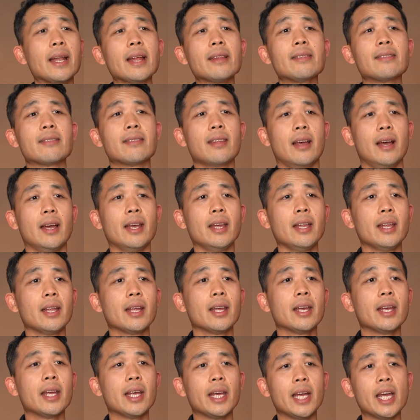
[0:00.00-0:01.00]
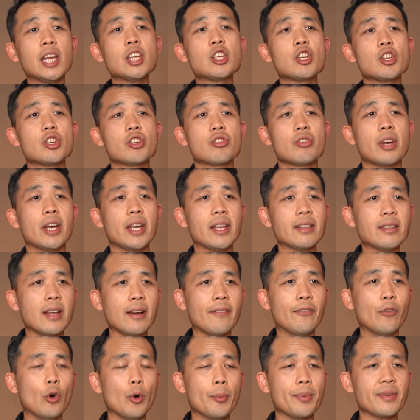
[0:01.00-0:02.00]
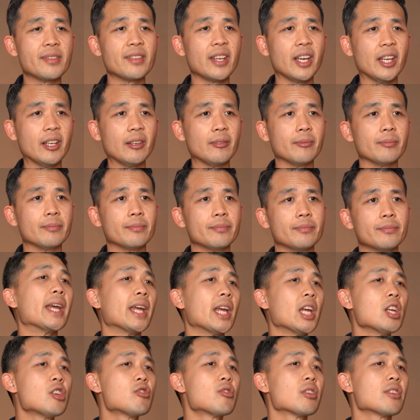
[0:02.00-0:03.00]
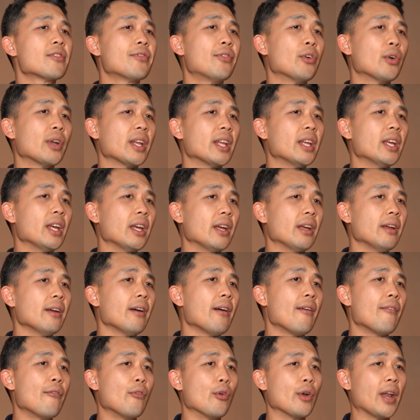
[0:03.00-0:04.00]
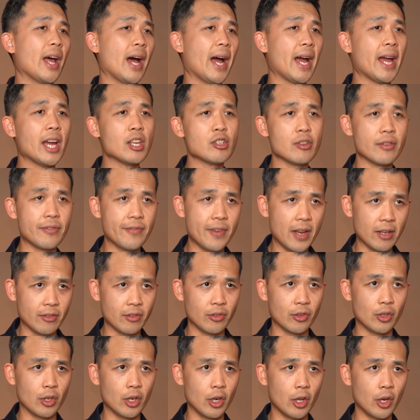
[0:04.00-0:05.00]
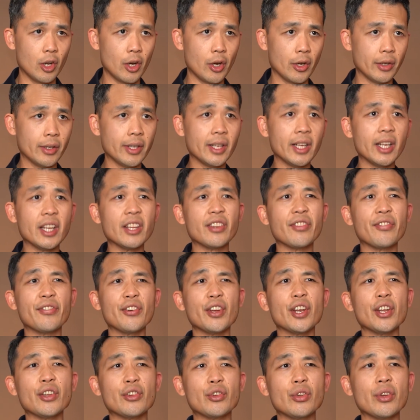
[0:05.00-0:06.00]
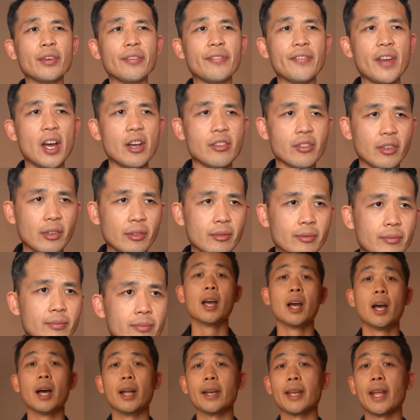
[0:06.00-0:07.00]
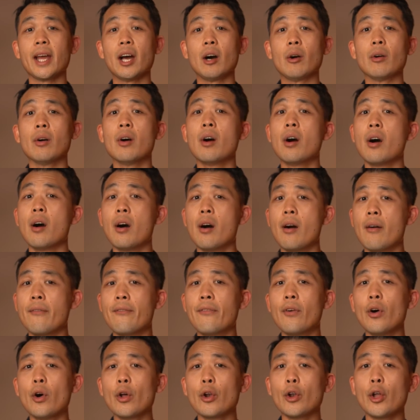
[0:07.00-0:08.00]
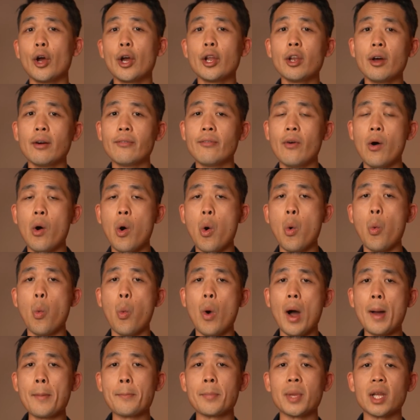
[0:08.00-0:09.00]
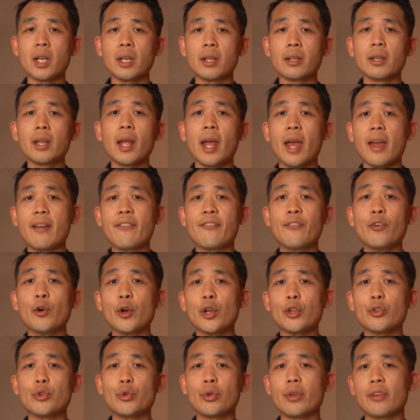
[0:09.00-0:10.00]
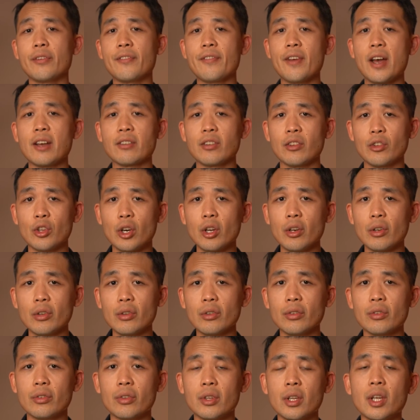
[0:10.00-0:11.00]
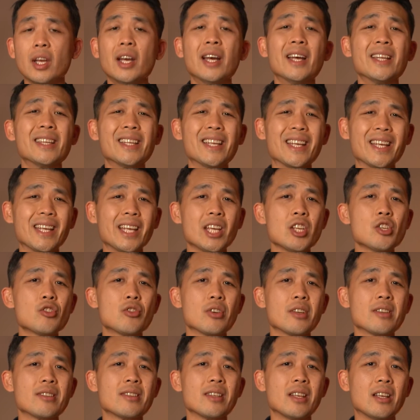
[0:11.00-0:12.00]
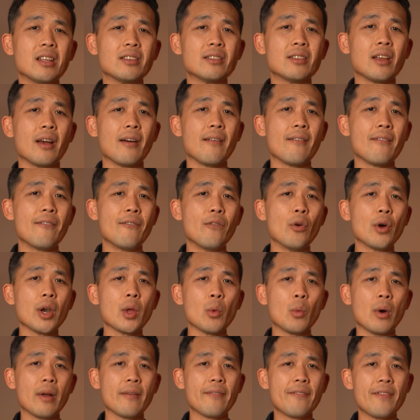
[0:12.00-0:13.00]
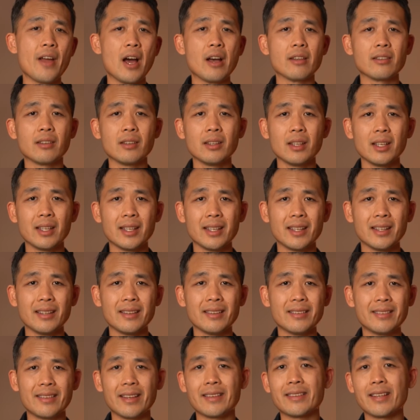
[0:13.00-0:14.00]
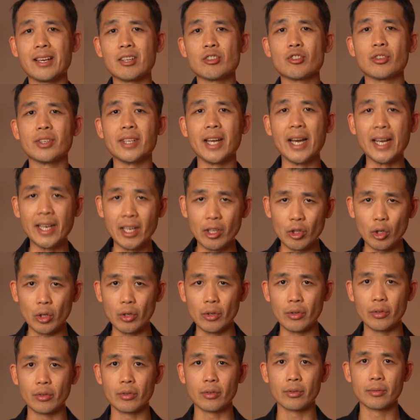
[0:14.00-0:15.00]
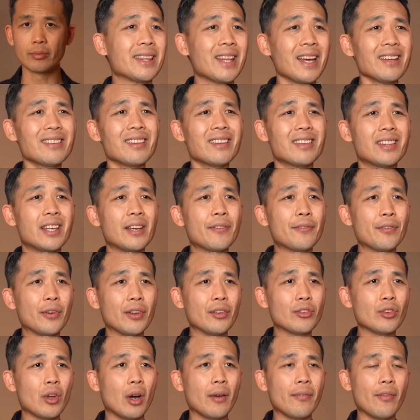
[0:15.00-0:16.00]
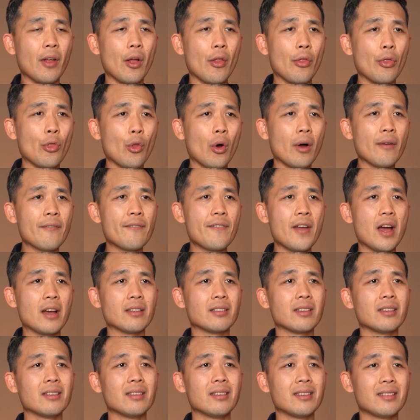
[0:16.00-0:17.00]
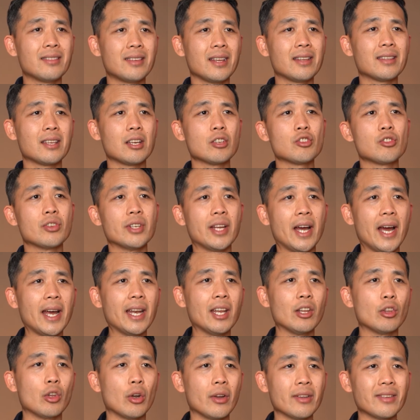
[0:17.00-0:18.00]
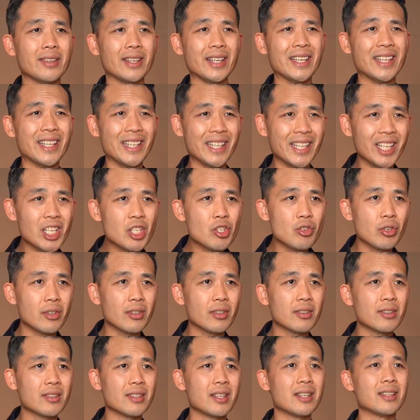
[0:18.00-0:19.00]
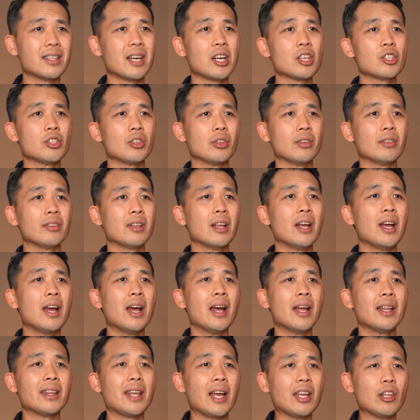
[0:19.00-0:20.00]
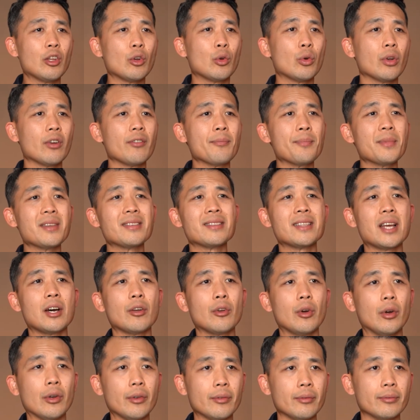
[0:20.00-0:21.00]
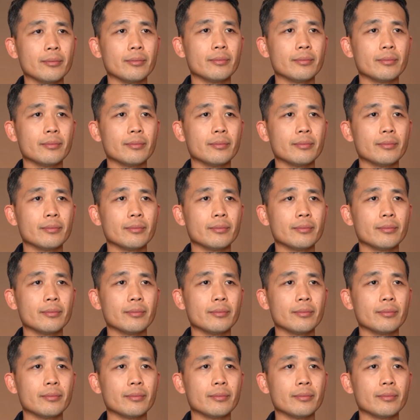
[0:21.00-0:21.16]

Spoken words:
Let's say interest rate is at 4%. Interest for the year for the $800,000 loan is $32,000. Now, for a loan of $1,042,000, the interest is $41,680. That's a difference of $9,680 in interest deductions that you could have missed out on.